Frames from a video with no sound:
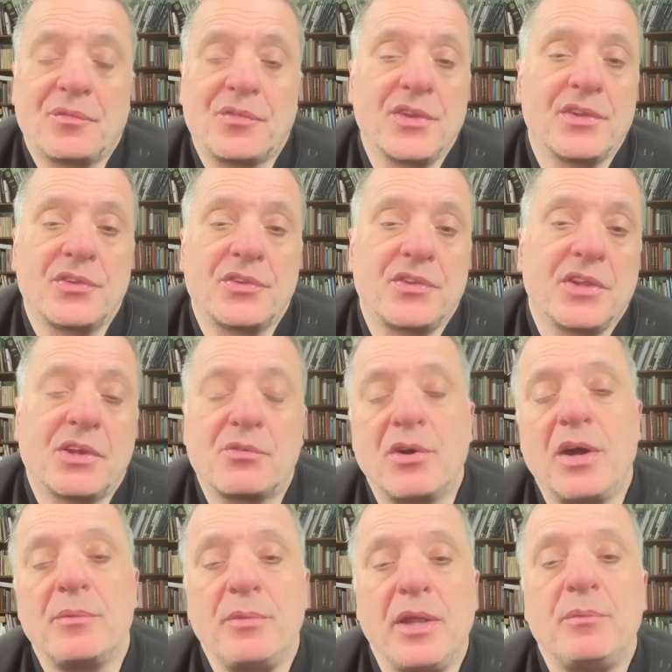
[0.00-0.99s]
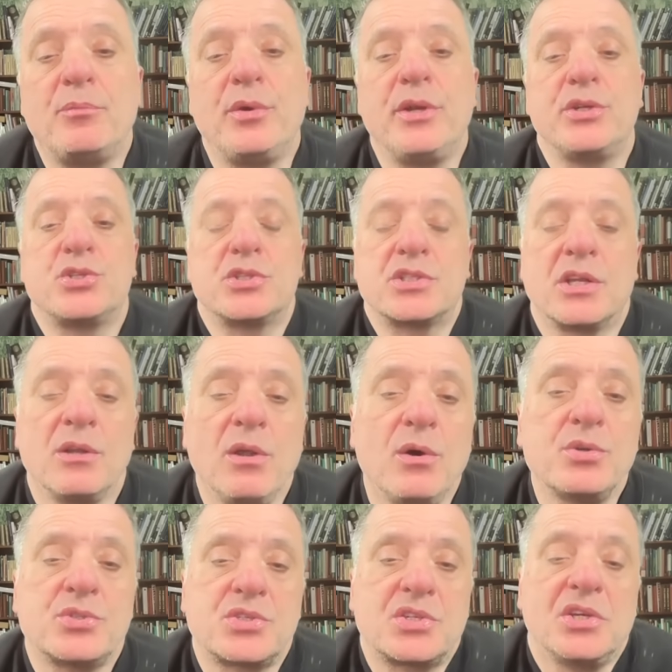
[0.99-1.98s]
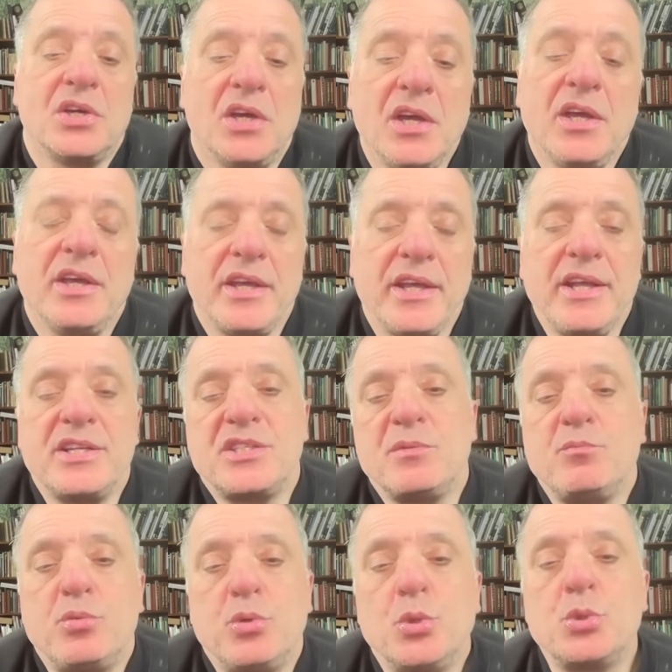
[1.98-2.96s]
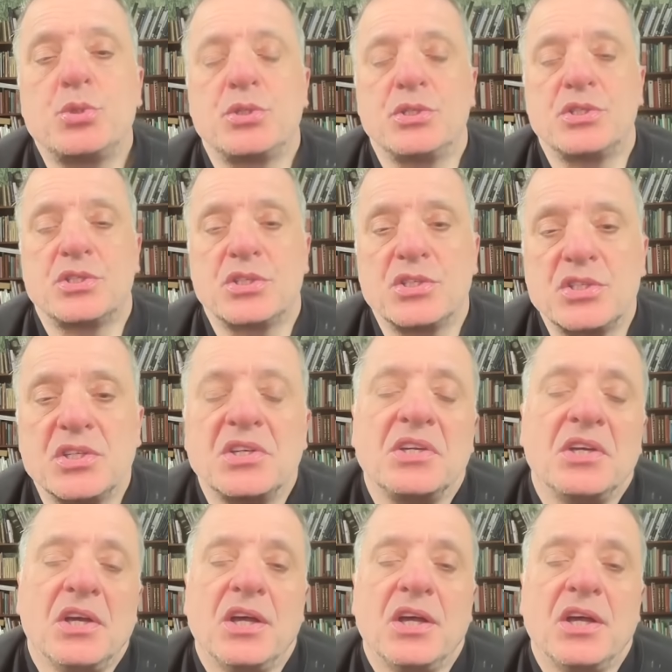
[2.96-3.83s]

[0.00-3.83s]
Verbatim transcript: that the Crimean Bridge has lost its importance as a